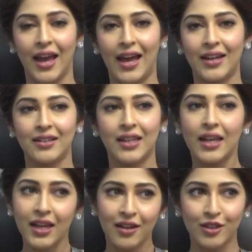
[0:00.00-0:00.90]
And
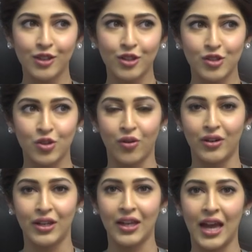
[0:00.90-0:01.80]
then I heard the
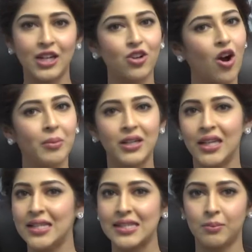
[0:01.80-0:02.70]
story. And
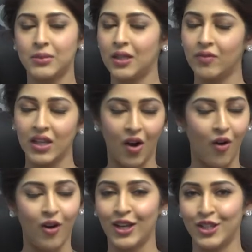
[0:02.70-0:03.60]
comedy is something we
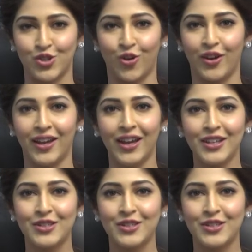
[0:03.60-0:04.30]
all enjoy.